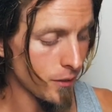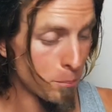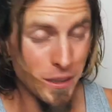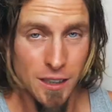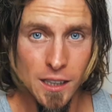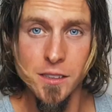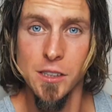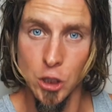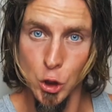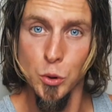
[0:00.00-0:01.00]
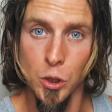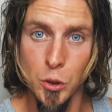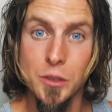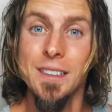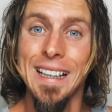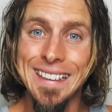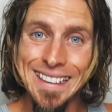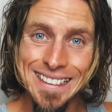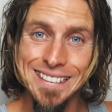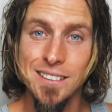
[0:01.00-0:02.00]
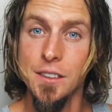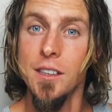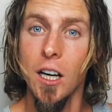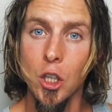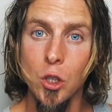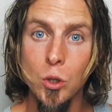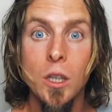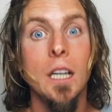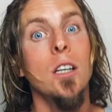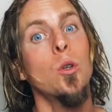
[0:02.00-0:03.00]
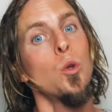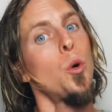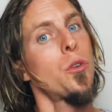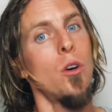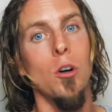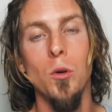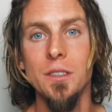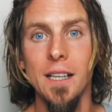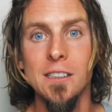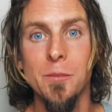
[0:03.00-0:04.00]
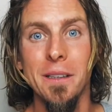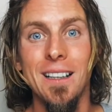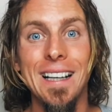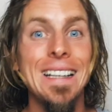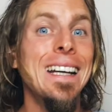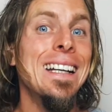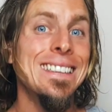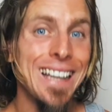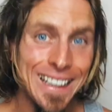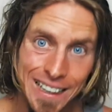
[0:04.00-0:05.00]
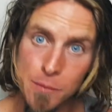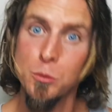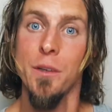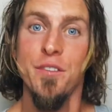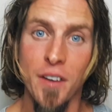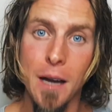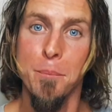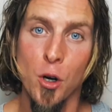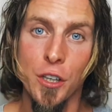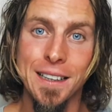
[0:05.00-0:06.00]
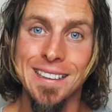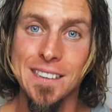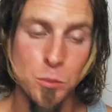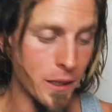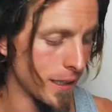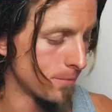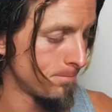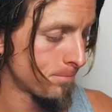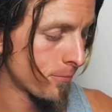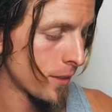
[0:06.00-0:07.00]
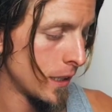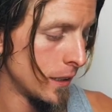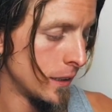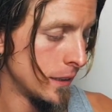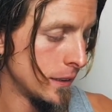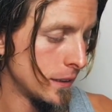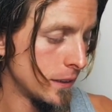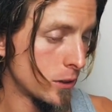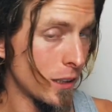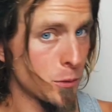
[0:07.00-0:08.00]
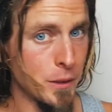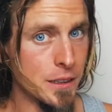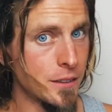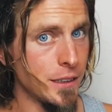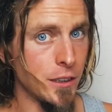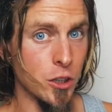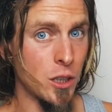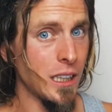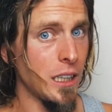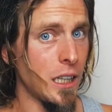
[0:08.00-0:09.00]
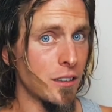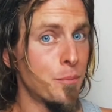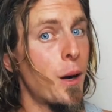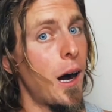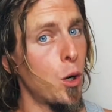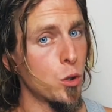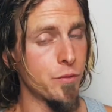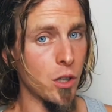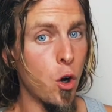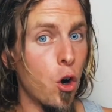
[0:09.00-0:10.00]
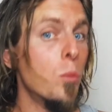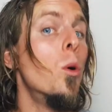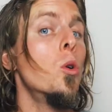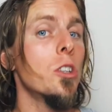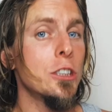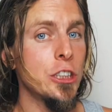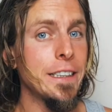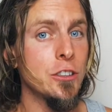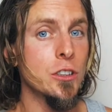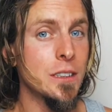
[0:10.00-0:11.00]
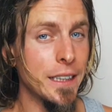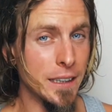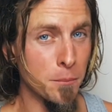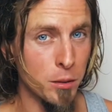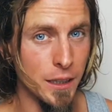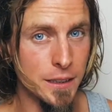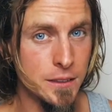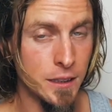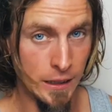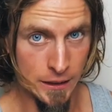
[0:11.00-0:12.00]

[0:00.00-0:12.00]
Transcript: Because the glucose and the insulin are low, growth hormone tends to be high. That helps with fat burning as well. So as we can see, a lot of powerful hormonal changes taking place,